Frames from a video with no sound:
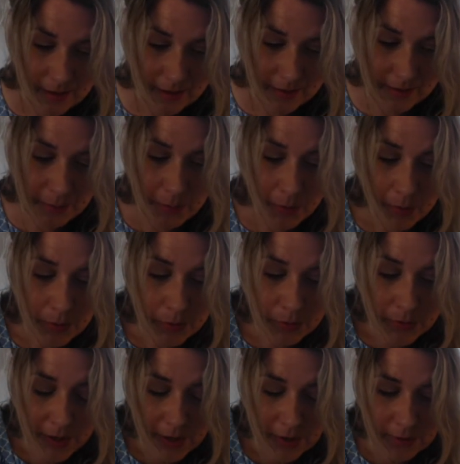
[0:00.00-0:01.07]
She
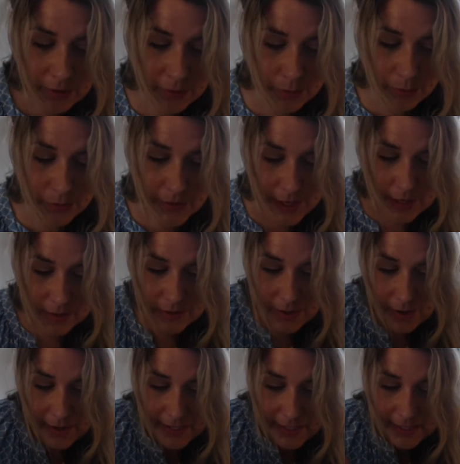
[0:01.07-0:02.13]
pulled her shawls
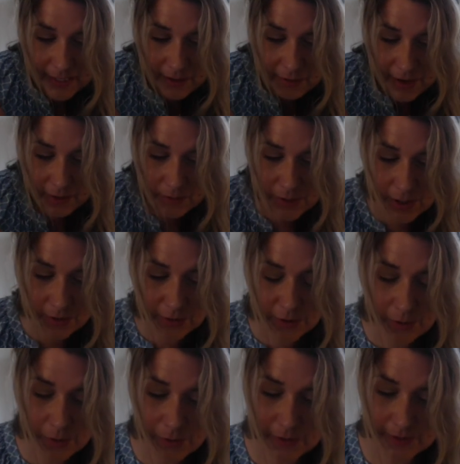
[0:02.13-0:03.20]
tightly around her
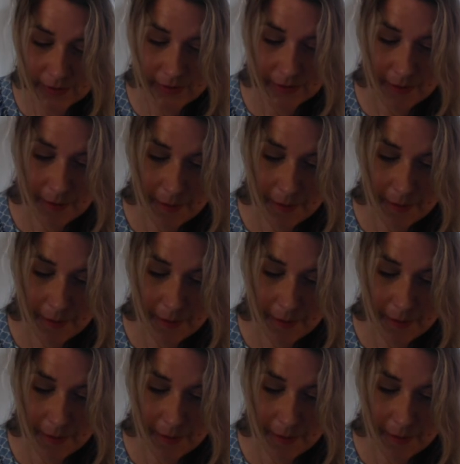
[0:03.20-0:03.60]
shoulders.